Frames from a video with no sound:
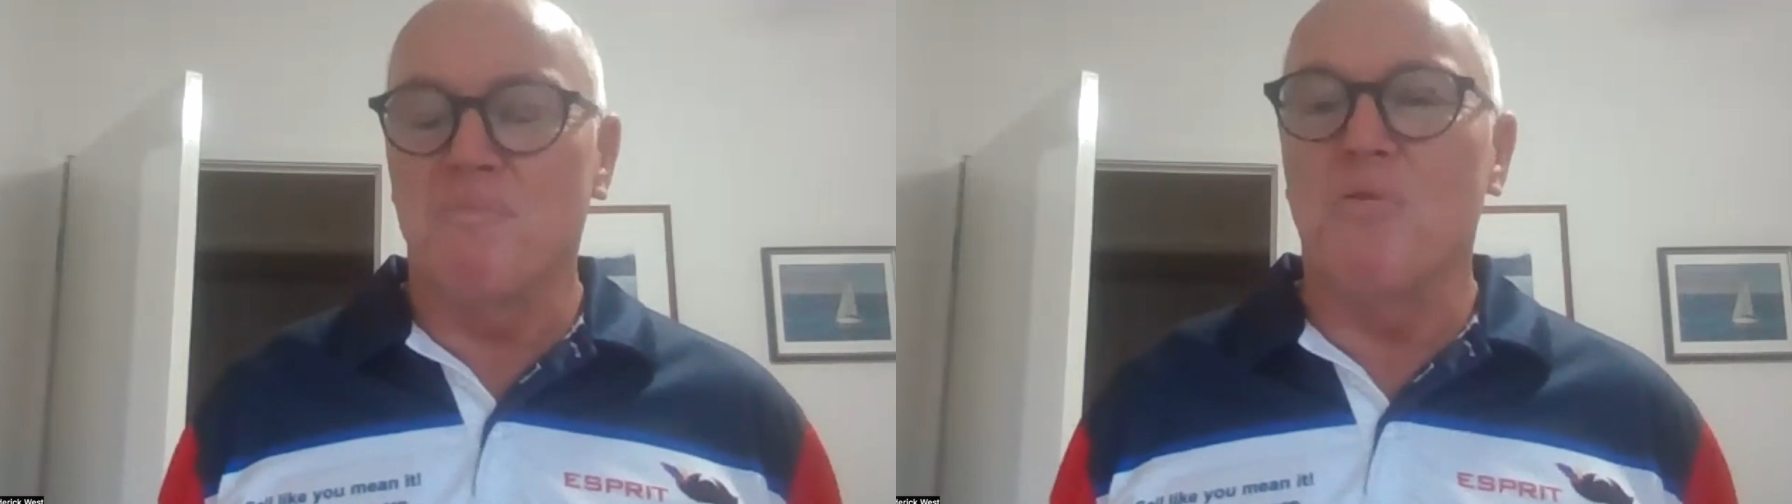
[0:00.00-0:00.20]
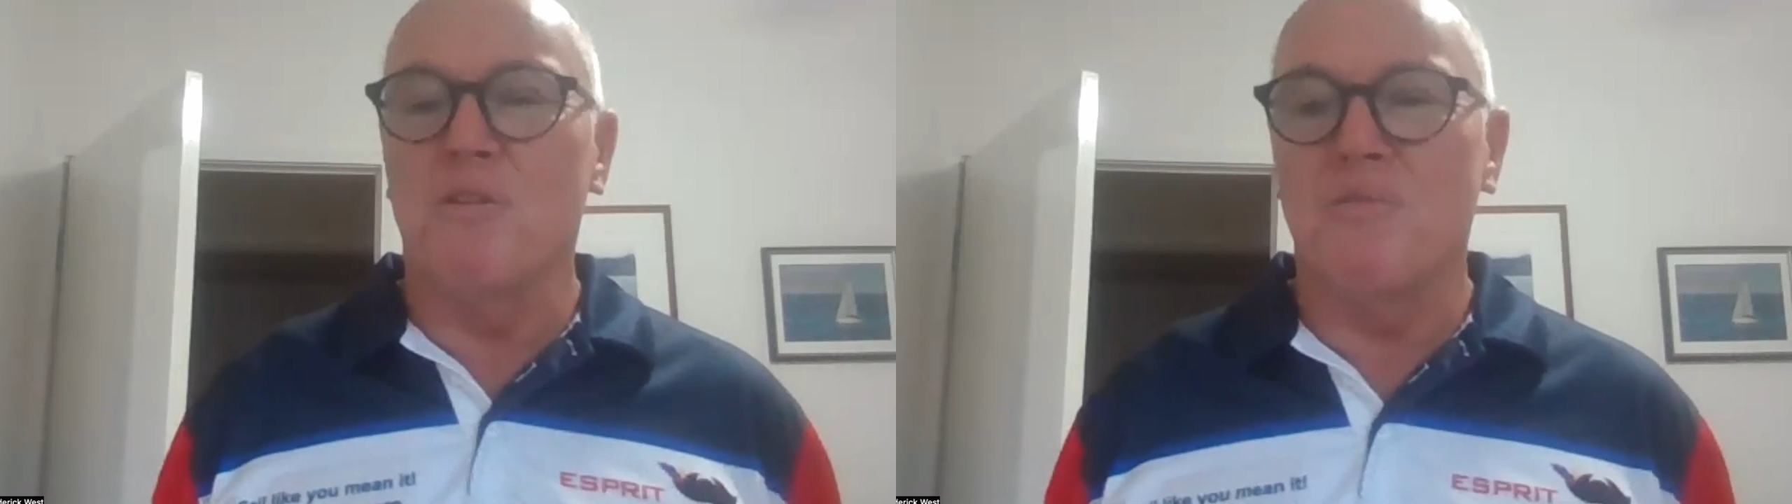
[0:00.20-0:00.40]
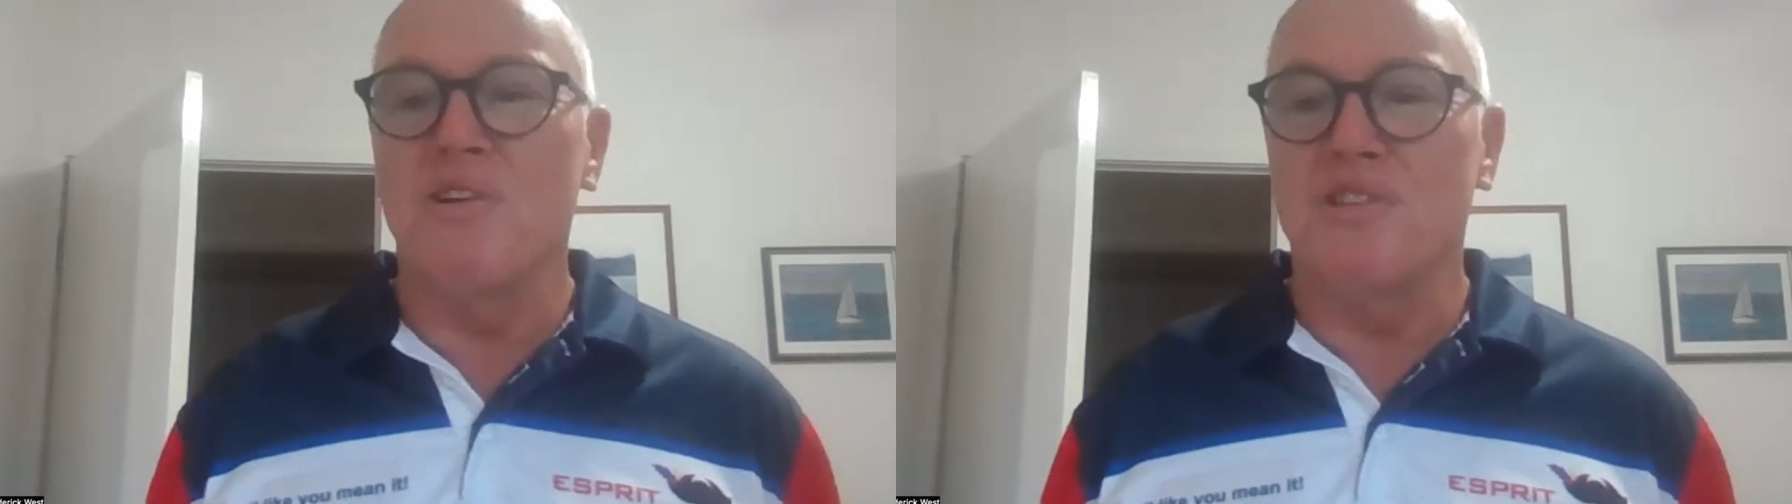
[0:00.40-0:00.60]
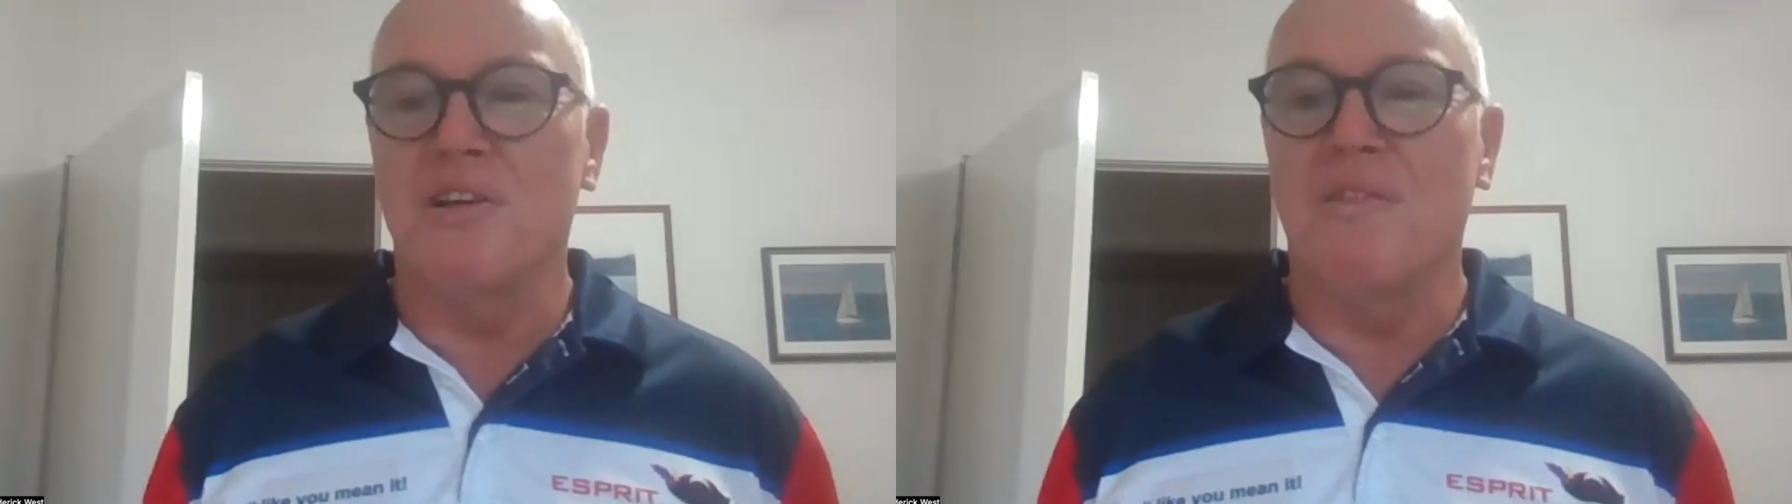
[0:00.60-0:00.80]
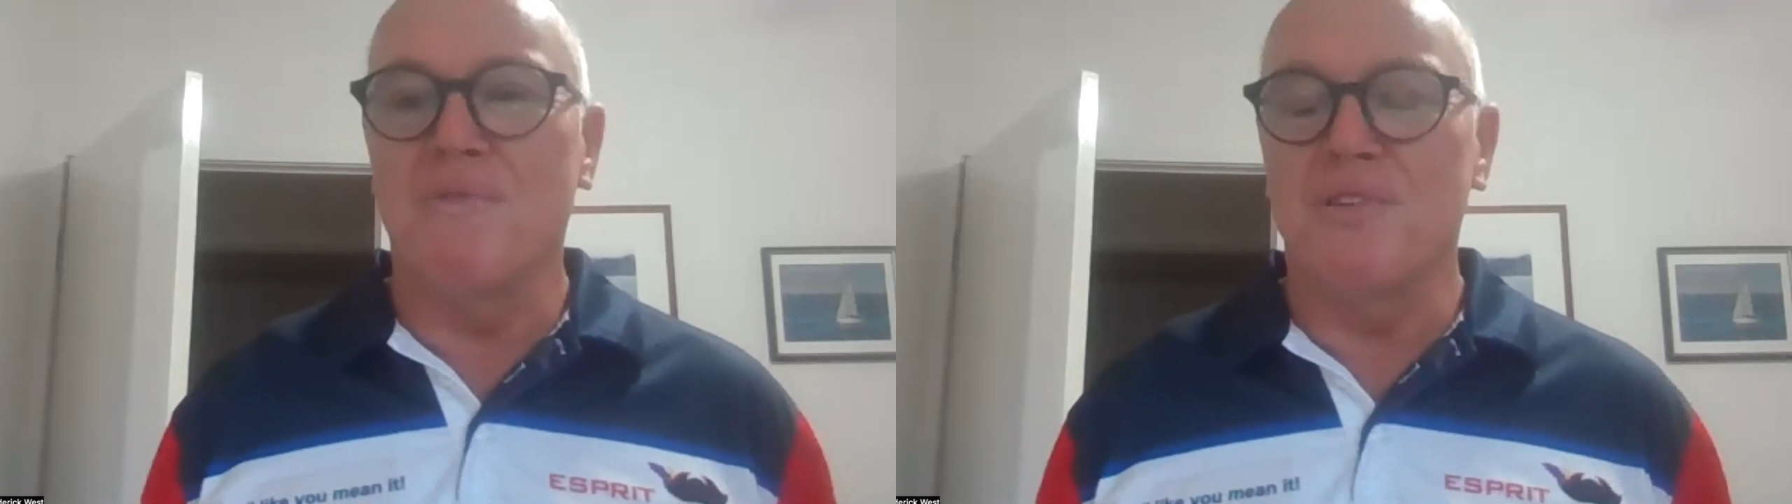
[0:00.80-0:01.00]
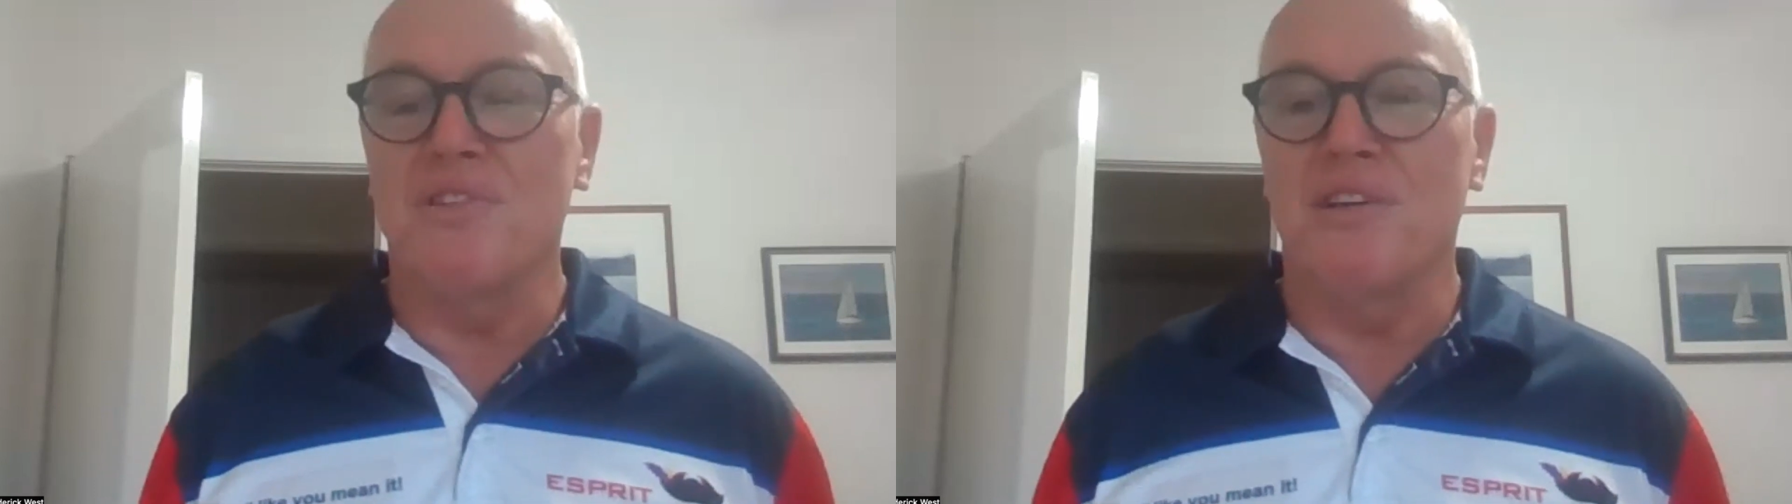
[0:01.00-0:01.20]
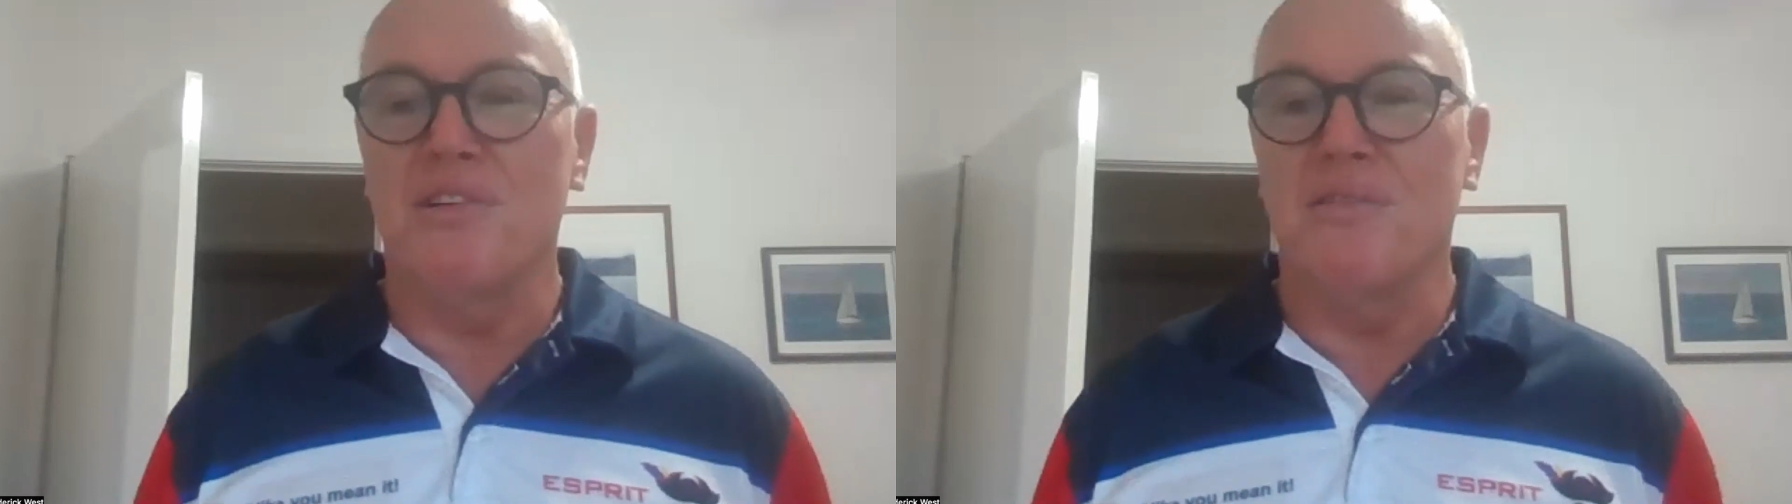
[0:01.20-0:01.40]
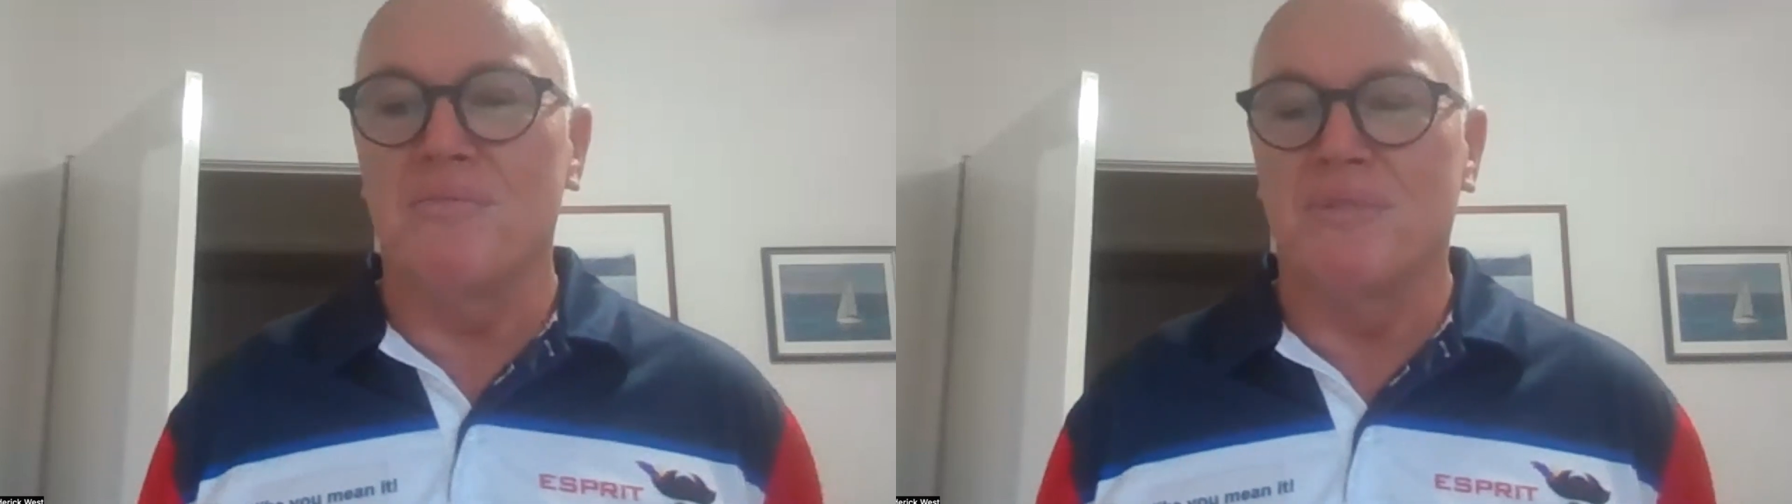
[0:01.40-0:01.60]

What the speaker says: more creature comforts. Thank you.